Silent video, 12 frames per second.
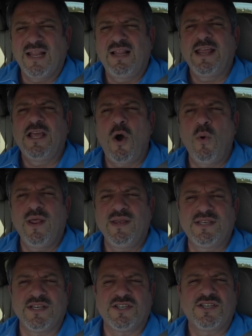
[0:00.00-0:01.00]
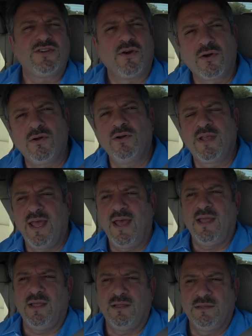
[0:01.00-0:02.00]
of like going into Circle
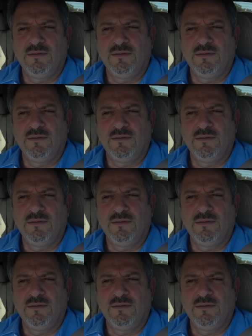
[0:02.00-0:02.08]
K